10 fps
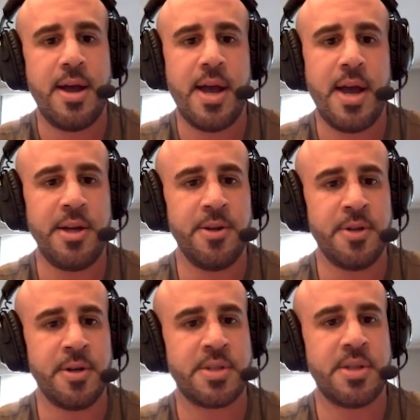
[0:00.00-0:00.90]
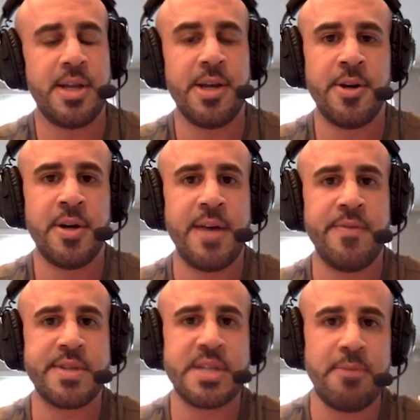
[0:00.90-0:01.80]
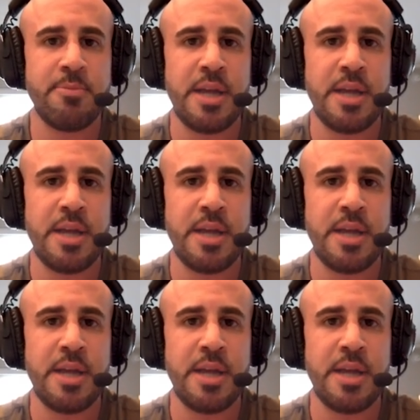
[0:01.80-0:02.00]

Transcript: And you'll notice that they all have the same